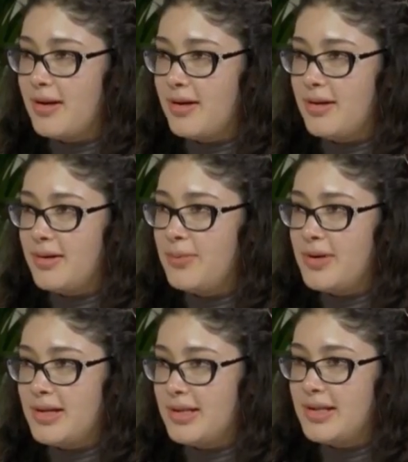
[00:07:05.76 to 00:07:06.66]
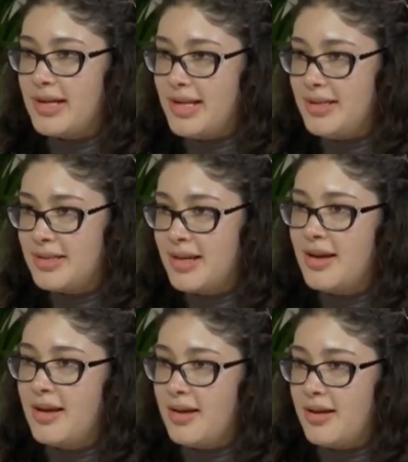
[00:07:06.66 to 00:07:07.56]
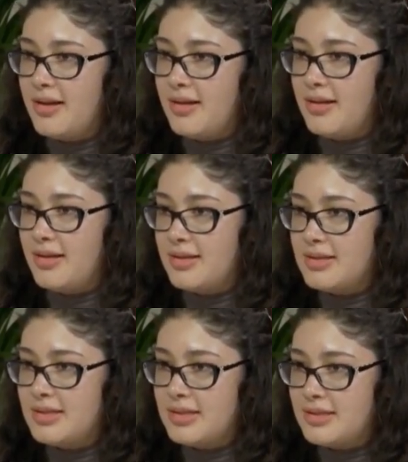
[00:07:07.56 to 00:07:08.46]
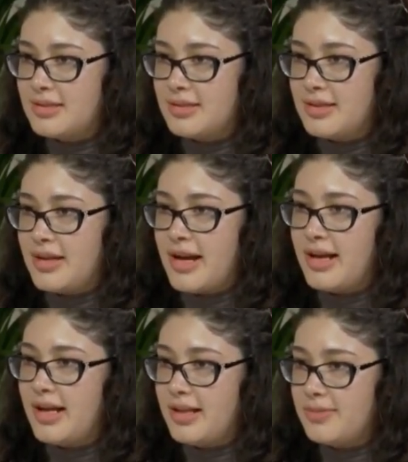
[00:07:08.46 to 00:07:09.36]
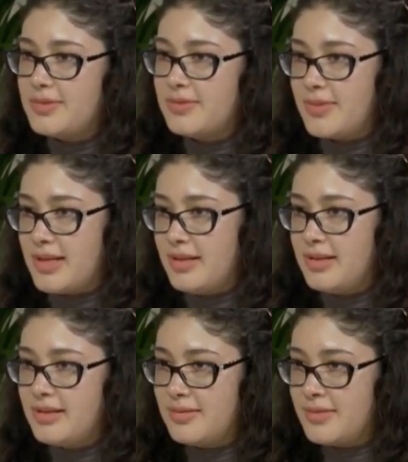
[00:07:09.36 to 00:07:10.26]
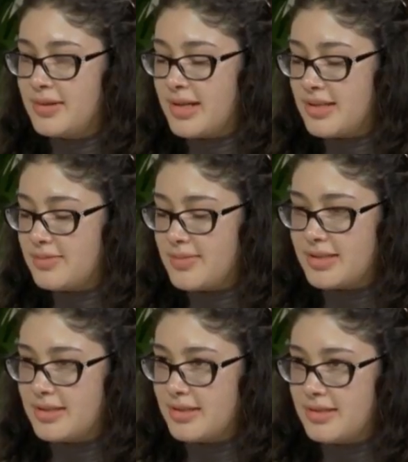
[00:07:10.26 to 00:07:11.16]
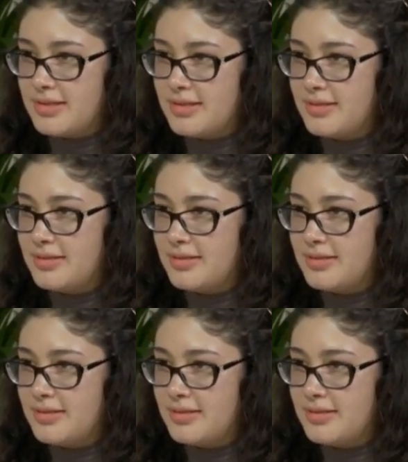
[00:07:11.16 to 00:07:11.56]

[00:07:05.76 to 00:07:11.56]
very great that I helped my grandmother.